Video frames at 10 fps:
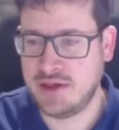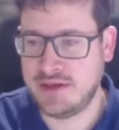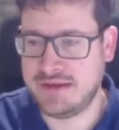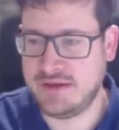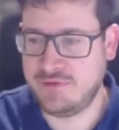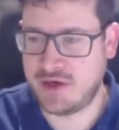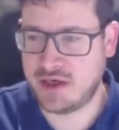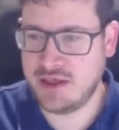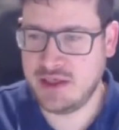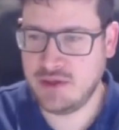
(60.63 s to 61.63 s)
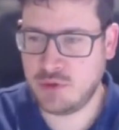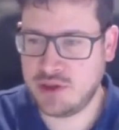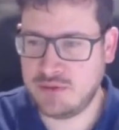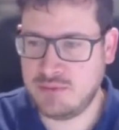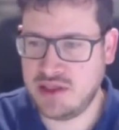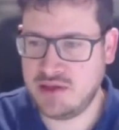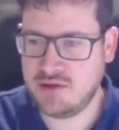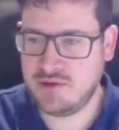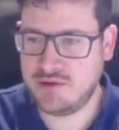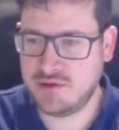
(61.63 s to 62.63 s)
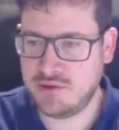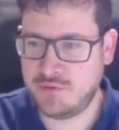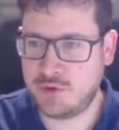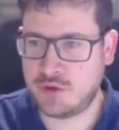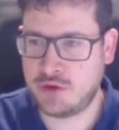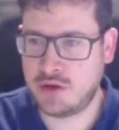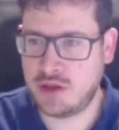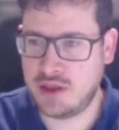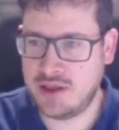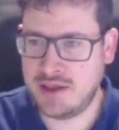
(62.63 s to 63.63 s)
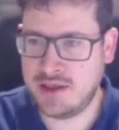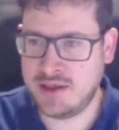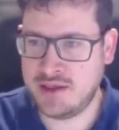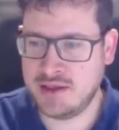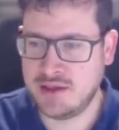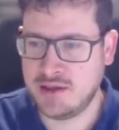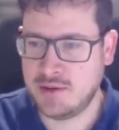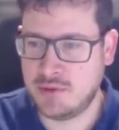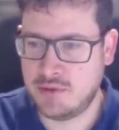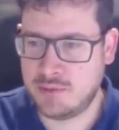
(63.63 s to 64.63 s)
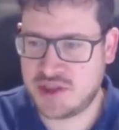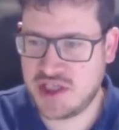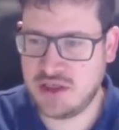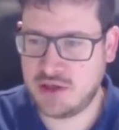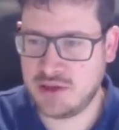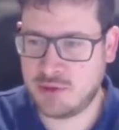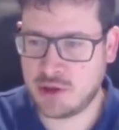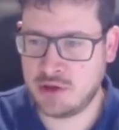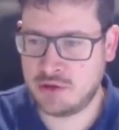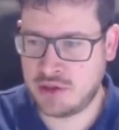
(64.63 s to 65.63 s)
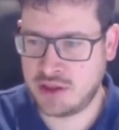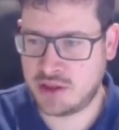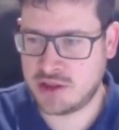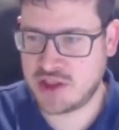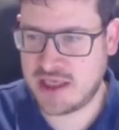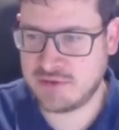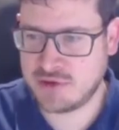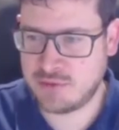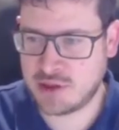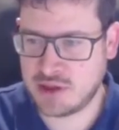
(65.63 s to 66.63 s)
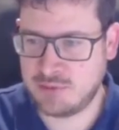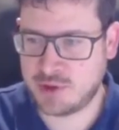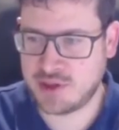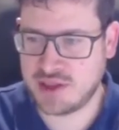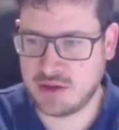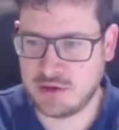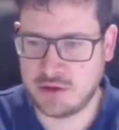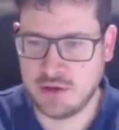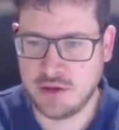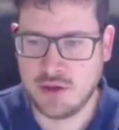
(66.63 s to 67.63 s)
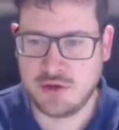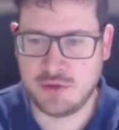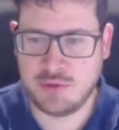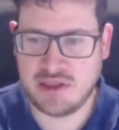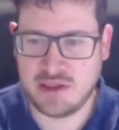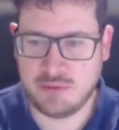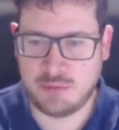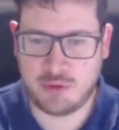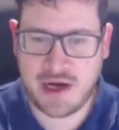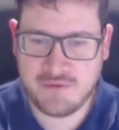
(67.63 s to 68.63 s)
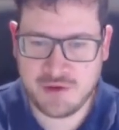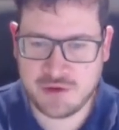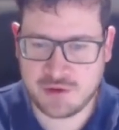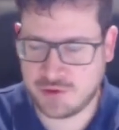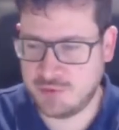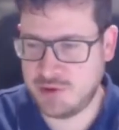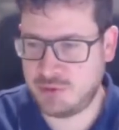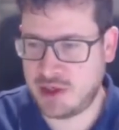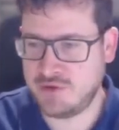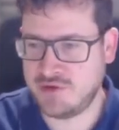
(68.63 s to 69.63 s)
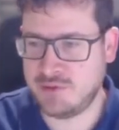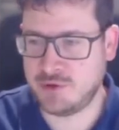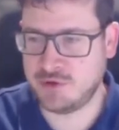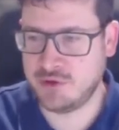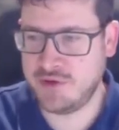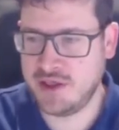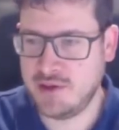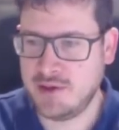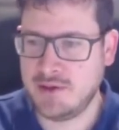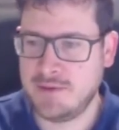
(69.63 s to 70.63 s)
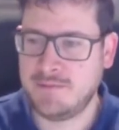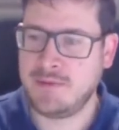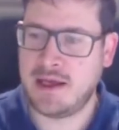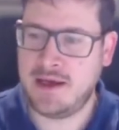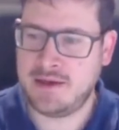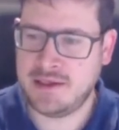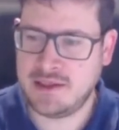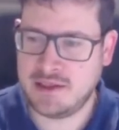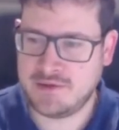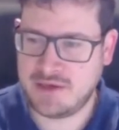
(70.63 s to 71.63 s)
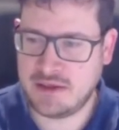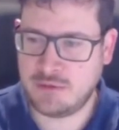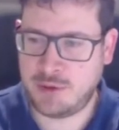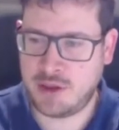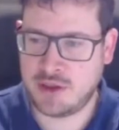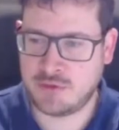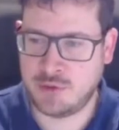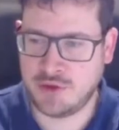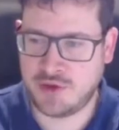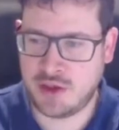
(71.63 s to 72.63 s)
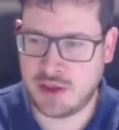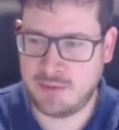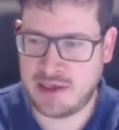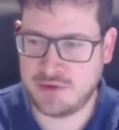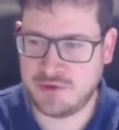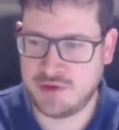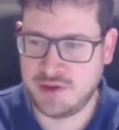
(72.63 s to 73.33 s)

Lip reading: defining what it means for a machine learning model or a large language model in particular to be private or to be privacy preserving. And then in the second part, we'll talk about